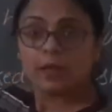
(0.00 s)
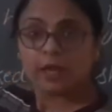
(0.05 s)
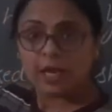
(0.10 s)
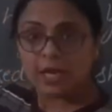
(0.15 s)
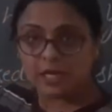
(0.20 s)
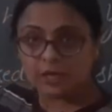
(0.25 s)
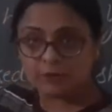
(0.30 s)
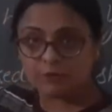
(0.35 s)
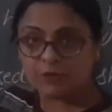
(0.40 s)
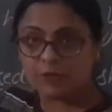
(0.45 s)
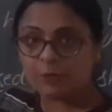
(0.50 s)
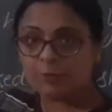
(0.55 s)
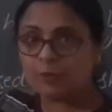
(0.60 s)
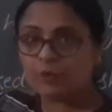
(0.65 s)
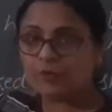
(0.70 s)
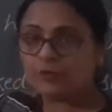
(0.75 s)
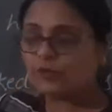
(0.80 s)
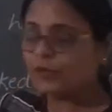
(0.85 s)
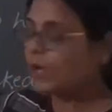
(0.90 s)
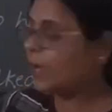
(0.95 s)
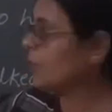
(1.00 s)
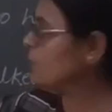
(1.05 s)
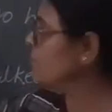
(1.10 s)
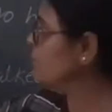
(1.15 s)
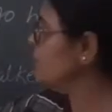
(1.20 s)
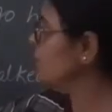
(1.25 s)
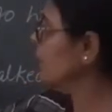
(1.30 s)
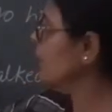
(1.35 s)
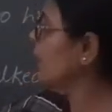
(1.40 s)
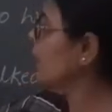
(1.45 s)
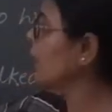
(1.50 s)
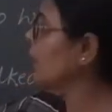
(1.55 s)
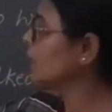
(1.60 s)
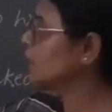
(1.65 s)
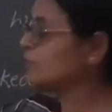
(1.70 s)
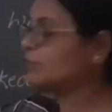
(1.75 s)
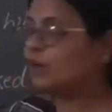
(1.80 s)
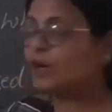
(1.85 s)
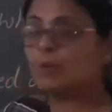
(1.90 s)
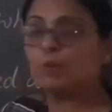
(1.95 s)
adverb of time,
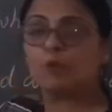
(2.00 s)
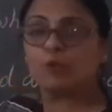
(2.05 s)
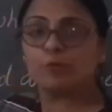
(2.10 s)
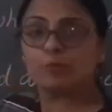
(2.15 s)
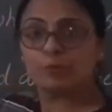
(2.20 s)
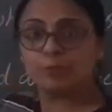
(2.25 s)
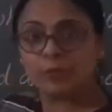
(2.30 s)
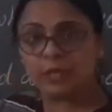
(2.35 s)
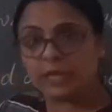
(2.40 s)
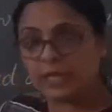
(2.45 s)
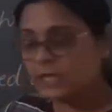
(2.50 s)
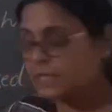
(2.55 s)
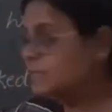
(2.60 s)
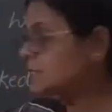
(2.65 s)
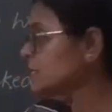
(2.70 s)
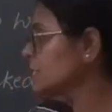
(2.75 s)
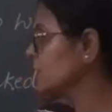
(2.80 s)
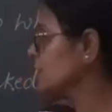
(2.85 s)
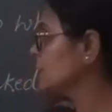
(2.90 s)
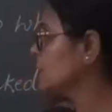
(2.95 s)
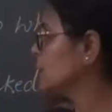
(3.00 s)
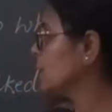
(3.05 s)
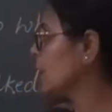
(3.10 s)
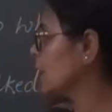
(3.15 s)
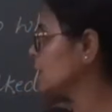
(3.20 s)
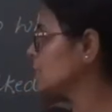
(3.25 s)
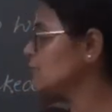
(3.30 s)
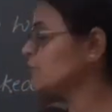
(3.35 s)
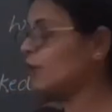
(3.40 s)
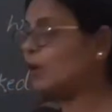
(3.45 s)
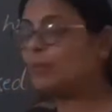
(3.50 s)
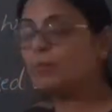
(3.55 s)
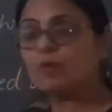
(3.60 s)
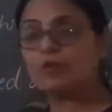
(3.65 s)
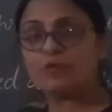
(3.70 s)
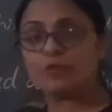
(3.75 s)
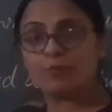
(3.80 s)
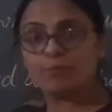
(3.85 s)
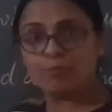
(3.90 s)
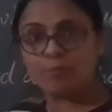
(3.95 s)
adverb of place, adverb
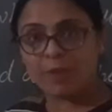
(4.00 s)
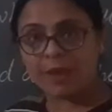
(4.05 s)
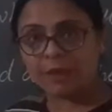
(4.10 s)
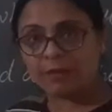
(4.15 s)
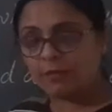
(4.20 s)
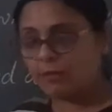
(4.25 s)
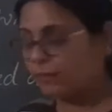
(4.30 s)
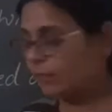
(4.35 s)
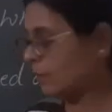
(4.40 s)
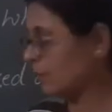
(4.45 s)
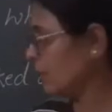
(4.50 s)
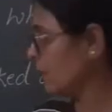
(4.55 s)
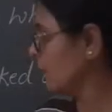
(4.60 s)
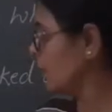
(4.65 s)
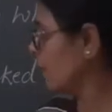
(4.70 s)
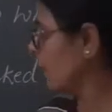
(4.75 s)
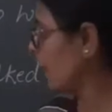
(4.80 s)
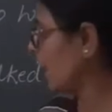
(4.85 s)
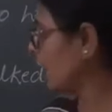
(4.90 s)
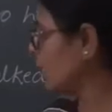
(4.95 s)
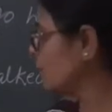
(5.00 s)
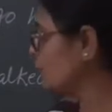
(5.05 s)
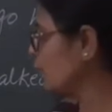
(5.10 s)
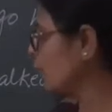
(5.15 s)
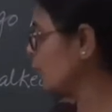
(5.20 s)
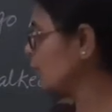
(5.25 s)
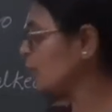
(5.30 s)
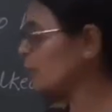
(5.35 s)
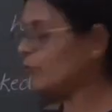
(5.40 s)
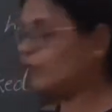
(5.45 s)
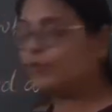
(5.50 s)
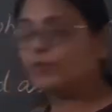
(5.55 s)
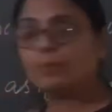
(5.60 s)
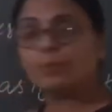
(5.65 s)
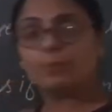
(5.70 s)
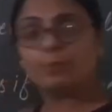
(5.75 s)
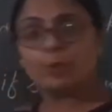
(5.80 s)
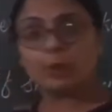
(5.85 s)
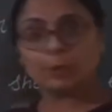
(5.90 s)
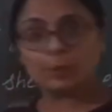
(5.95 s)
of manner, adverb of
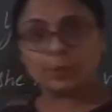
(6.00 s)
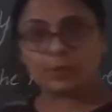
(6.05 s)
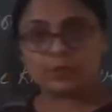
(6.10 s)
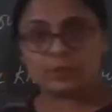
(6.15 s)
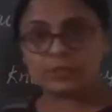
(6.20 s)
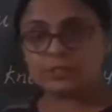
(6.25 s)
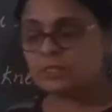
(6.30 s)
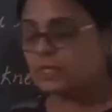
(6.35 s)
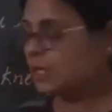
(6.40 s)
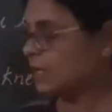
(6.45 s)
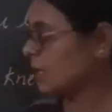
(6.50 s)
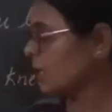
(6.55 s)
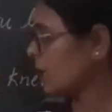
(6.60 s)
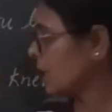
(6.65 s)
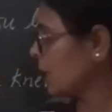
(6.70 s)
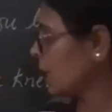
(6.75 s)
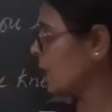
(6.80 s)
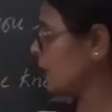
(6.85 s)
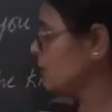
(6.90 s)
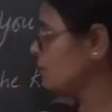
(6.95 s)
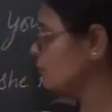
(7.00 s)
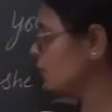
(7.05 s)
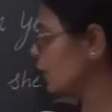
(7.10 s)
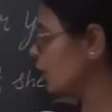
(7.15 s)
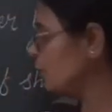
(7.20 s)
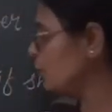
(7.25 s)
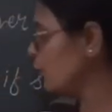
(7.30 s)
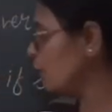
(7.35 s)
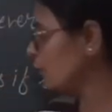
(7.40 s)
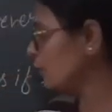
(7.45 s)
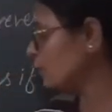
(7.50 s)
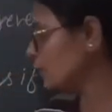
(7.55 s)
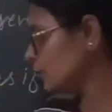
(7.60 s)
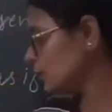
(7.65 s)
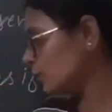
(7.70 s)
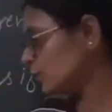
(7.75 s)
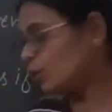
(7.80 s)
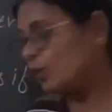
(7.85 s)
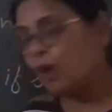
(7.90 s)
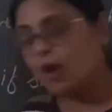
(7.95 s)
purpose, adverb of
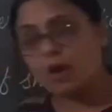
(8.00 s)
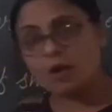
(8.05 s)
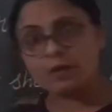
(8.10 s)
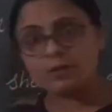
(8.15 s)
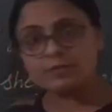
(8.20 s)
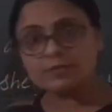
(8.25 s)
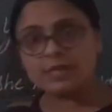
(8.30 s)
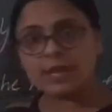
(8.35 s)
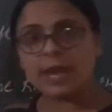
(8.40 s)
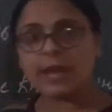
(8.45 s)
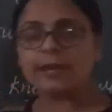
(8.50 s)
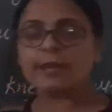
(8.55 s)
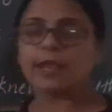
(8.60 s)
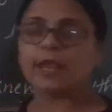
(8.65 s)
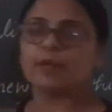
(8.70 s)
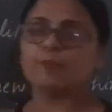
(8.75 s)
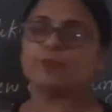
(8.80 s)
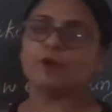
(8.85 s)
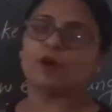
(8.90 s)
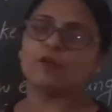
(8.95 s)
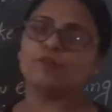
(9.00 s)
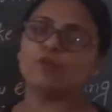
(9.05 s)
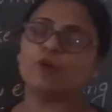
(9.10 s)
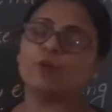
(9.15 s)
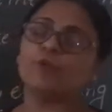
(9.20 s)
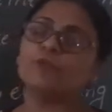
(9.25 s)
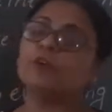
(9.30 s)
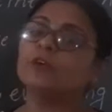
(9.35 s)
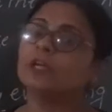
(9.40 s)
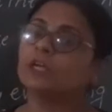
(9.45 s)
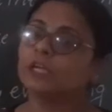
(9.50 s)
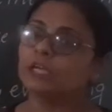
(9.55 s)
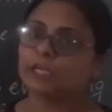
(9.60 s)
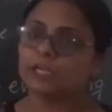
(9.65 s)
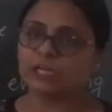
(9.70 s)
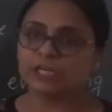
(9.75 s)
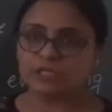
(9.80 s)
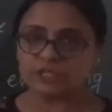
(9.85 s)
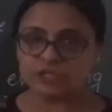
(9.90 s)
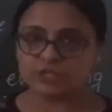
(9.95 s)
cause and adverb of
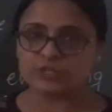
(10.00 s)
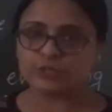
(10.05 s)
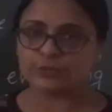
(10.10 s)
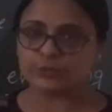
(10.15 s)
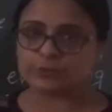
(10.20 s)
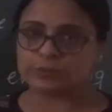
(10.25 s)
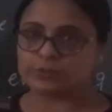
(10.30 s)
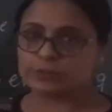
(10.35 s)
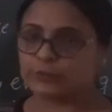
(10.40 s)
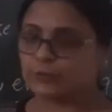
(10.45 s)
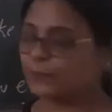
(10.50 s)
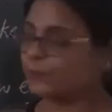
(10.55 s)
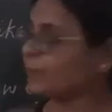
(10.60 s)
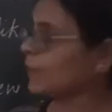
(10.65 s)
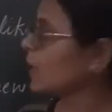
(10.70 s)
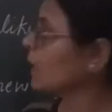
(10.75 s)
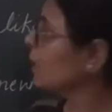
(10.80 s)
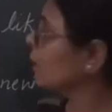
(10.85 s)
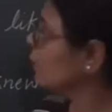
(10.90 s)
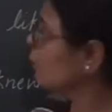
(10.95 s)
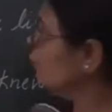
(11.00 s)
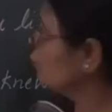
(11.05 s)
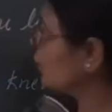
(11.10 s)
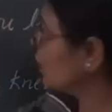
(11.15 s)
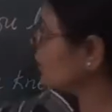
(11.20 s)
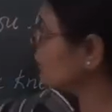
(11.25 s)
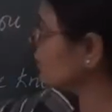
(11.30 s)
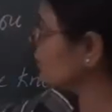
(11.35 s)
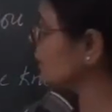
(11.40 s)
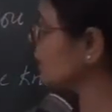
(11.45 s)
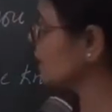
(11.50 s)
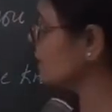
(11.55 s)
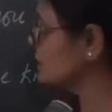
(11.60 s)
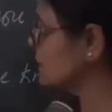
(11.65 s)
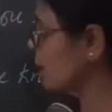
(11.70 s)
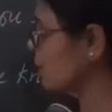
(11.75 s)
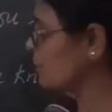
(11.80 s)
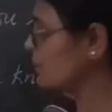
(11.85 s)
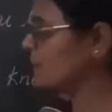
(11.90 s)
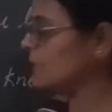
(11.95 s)
condition also. One
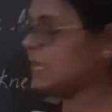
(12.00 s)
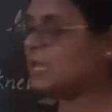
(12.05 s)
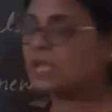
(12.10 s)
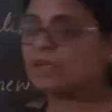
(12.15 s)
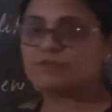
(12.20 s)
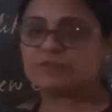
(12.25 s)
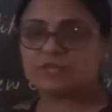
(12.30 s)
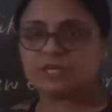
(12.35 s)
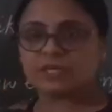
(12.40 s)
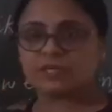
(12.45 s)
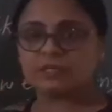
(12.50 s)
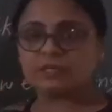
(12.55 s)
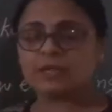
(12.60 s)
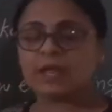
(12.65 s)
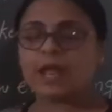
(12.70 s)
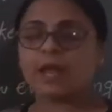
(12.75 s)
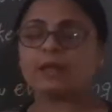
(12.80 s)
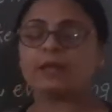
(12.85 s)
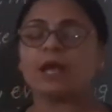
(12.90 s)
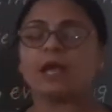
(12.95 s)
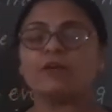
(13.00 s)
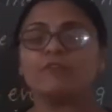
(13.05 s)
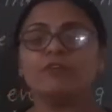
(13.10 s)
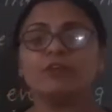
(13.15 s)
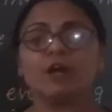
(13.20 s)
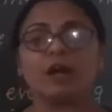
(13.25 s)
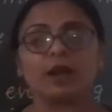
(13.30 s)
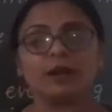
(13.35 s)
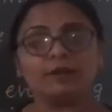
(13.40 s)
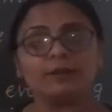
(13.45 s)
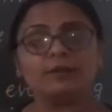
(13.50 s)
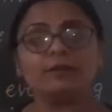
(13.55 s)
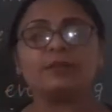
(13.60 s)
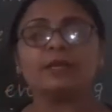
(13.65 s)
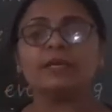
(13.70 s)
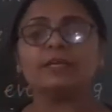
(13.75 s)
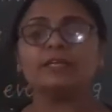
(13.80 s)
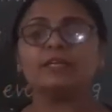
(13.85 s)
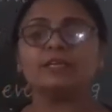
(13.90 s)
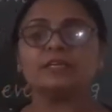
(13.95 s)
example I have taken, and I will
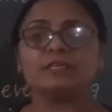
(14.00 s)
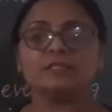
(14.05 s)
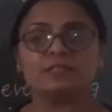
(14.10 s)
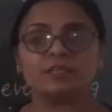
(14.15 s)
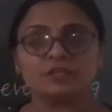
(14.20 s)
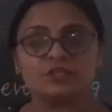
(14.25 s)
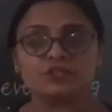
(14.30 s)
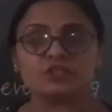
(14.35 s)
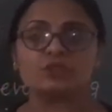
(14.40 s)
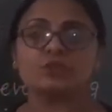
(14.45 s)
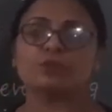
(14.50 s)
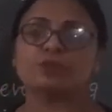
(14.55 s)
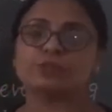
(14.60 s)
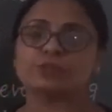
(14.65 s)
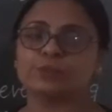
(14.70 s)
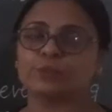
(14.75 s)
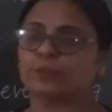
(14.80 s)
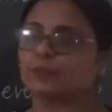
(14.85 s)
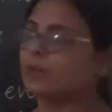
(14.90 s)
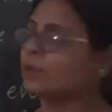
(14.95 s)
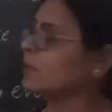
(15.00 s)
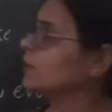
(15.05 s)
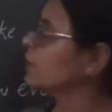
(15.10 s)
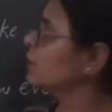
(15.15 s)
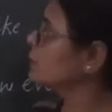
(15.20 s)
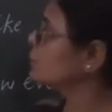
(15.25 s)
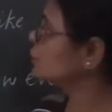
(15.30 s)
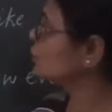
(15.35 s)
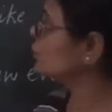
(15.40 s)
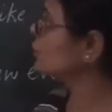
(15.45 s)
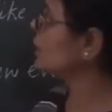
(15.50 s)
underline the conjunction also so